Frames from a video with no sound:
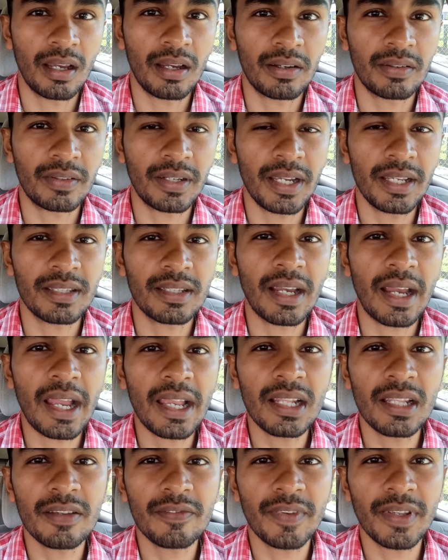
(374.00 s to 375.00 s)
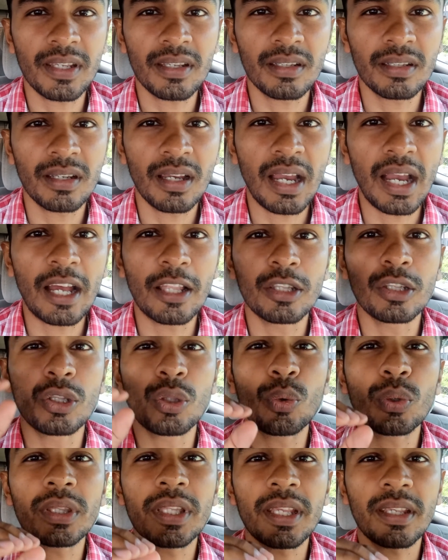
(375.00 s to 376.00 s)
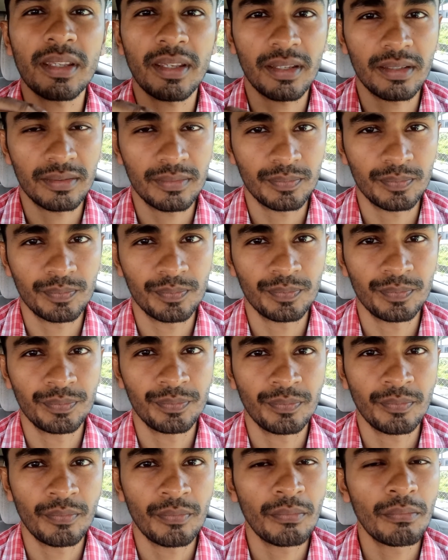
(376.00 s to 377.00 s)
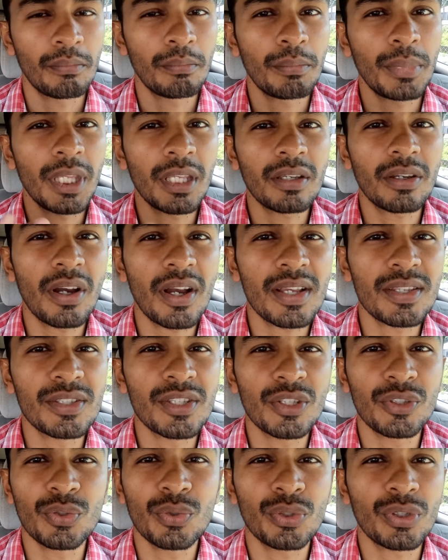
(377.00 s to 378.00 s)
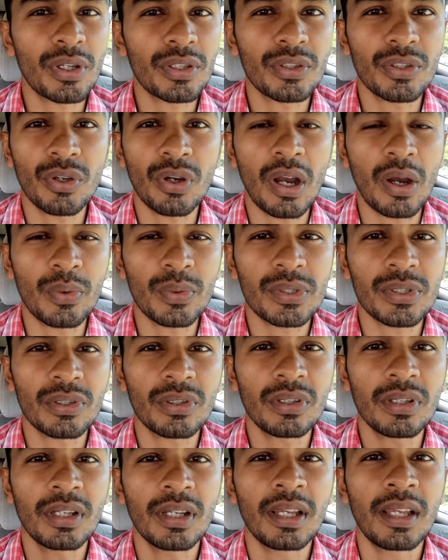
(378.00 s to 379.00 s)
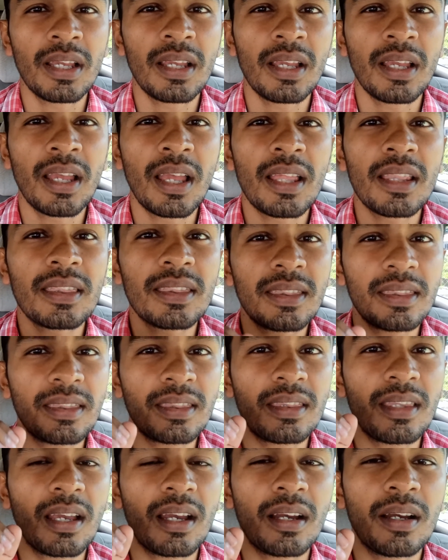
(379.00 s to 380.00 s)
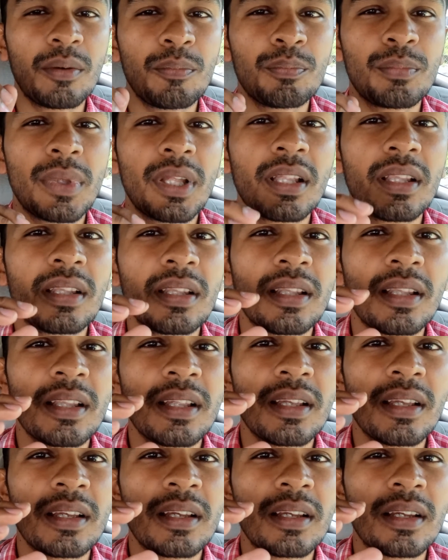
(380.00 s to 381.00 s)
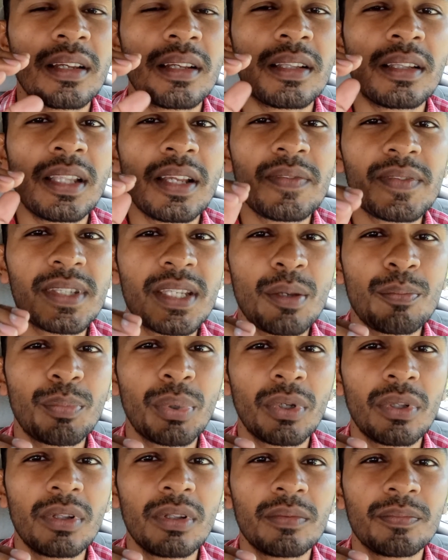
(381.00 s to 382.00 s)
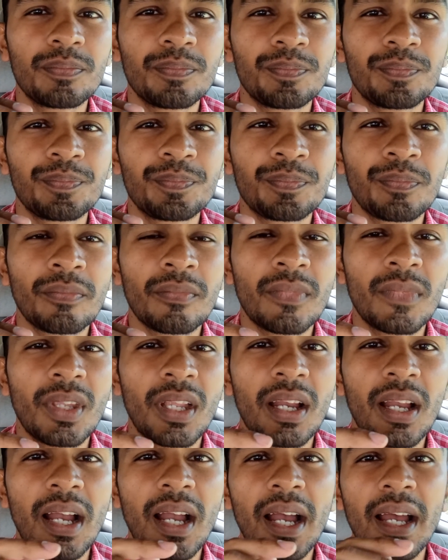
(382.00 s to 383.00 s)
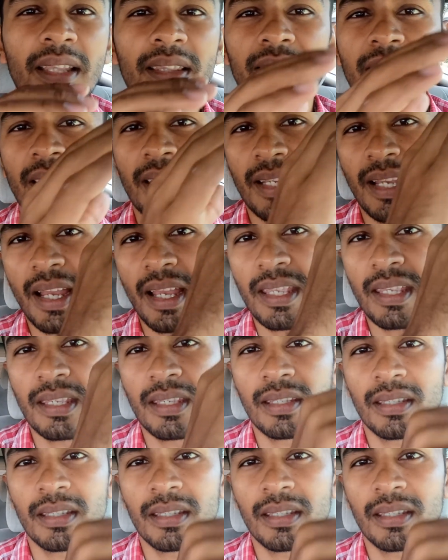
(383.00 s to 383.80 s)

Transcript: right? High living and low thinking because they do not know how to um, live simple and think high.